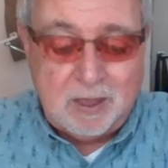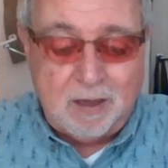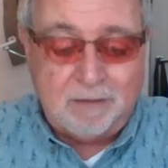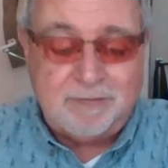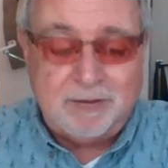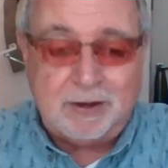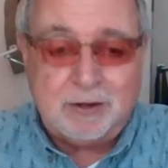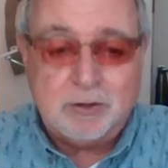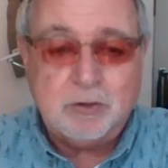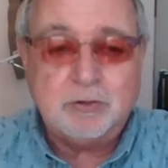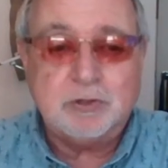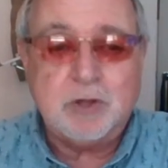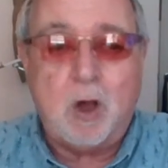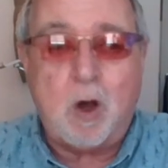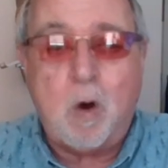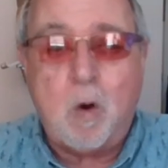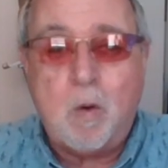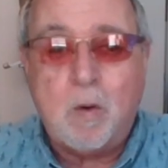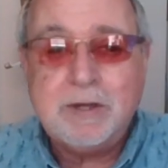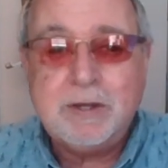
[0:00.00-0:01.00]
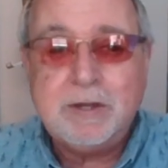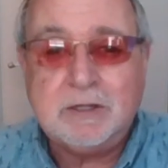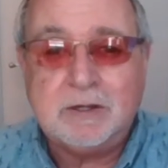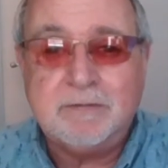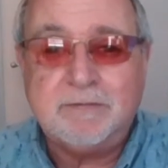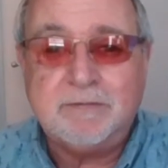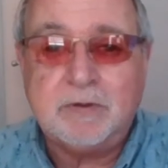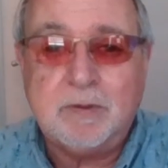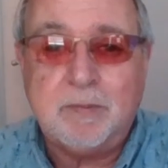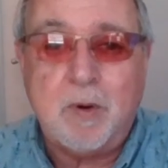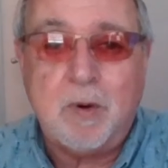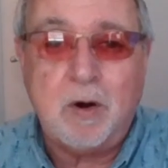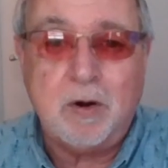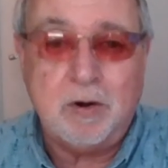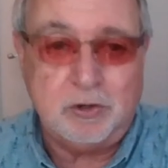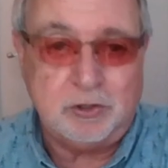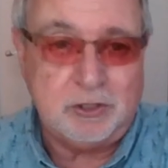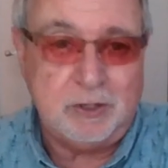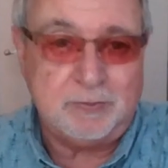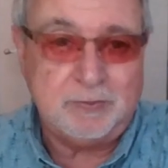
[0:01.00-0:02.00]
a fellow who's always looking for the
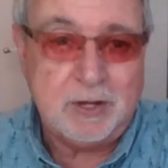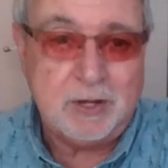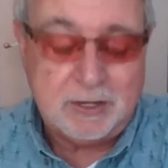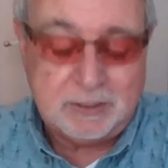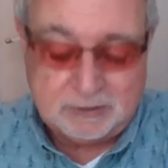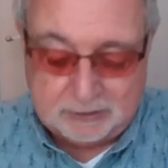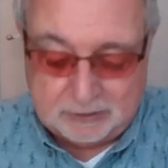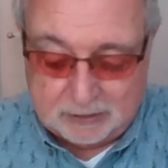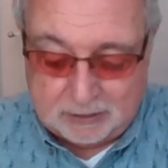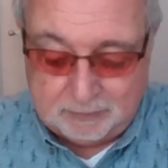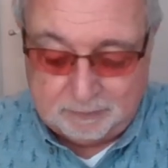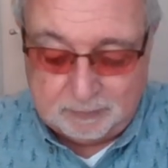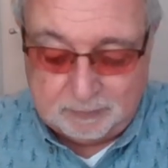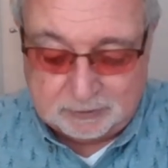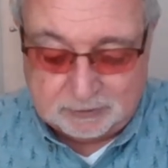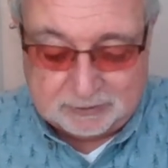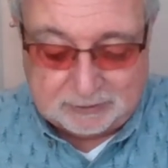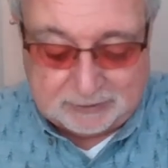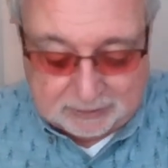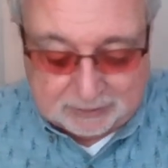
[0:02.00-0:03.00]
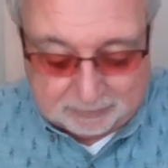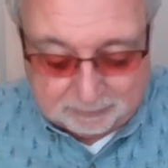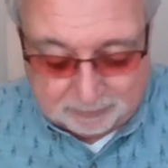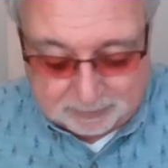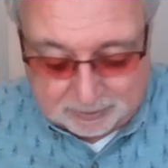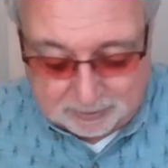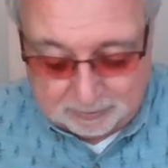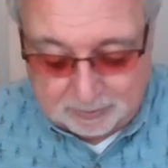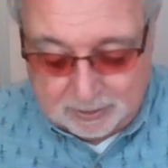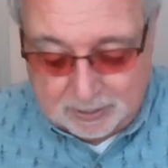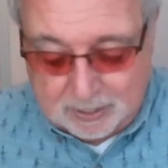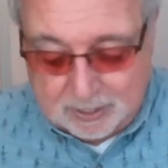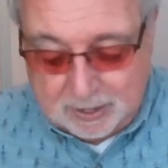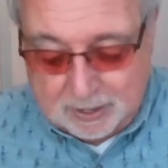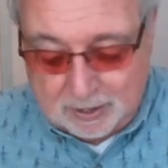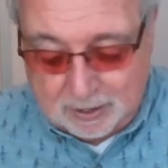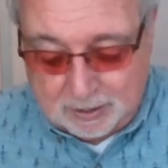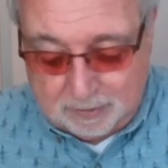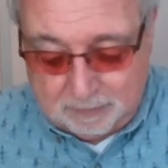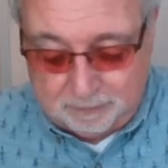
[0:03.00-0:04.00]
partnerships to get him there.
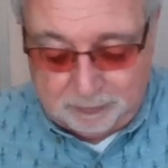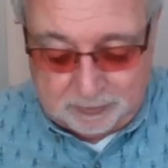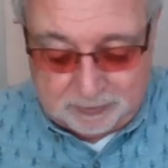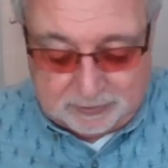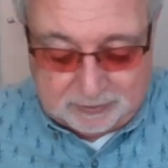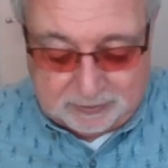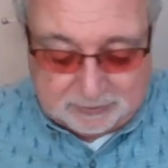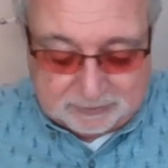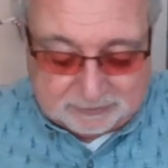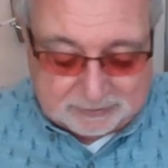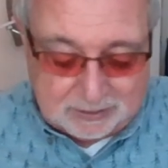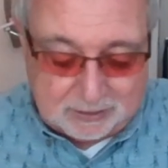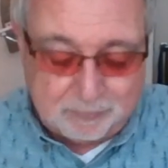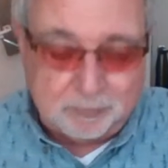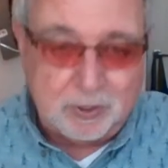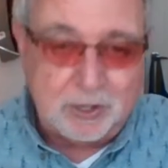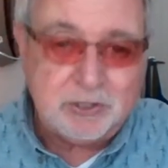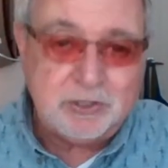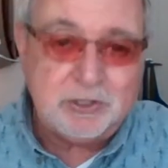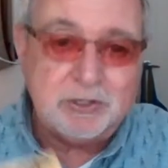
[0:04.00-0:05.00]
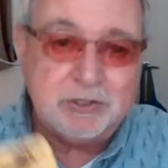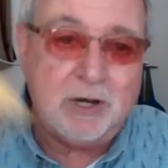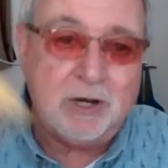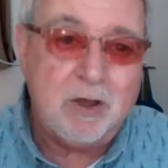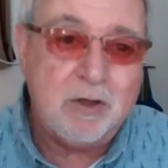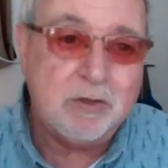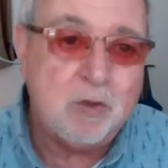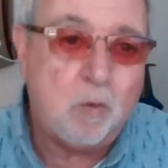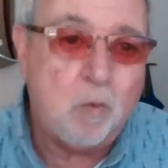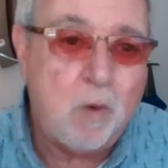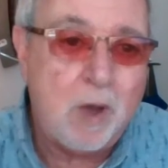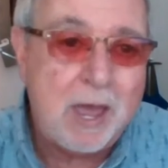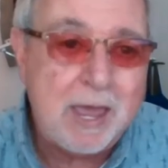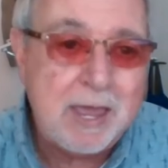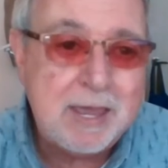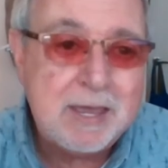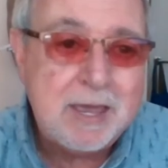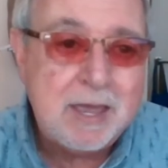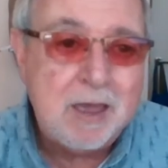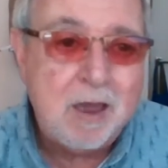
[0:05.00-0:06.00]
The celebrations along the
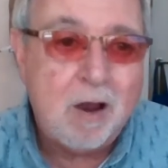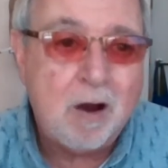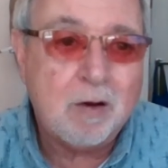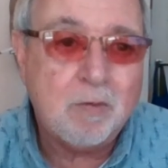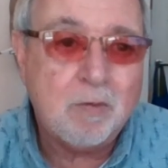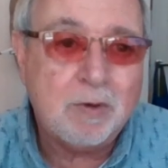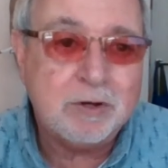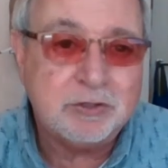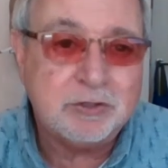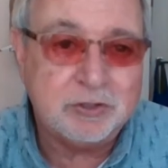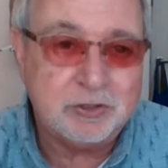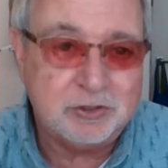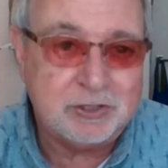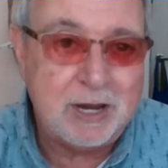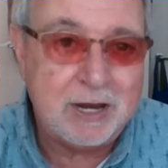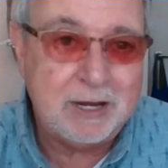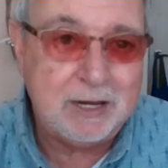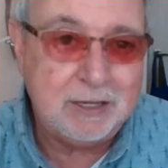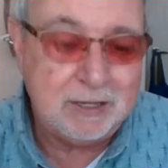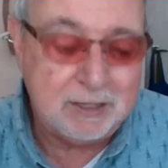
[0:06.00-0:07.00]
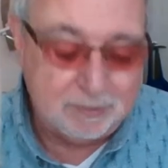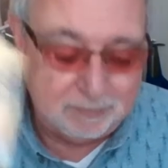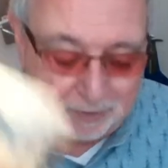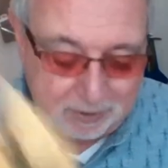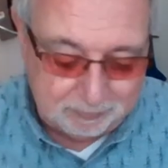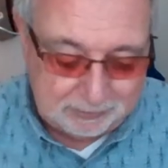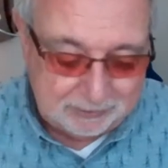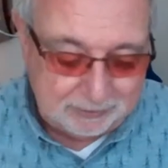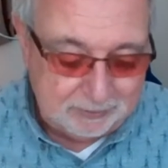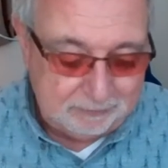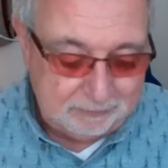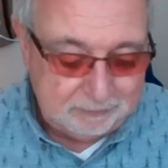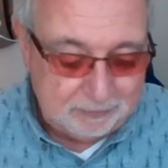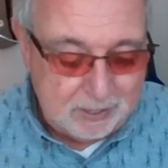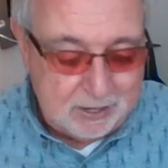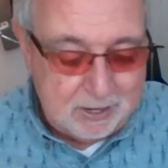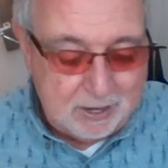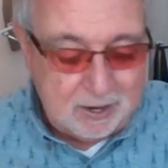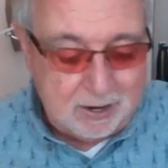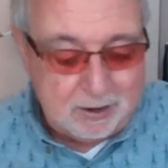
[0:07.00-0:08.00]
way are what are sustaining him, I believe.
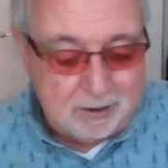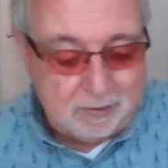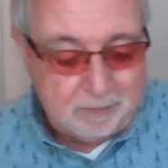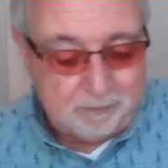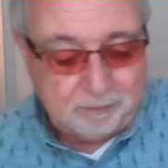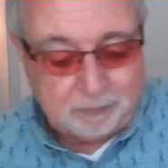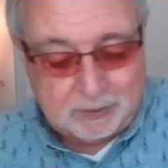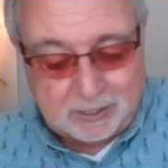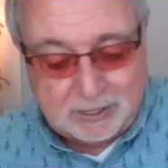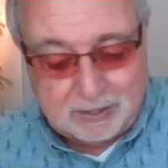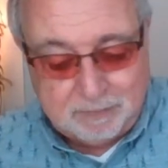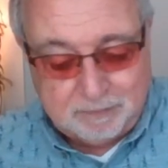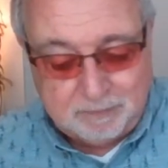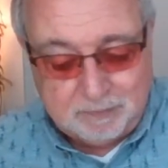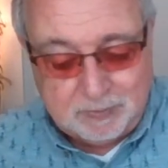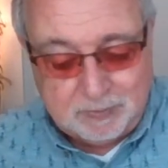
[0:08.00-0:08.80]
In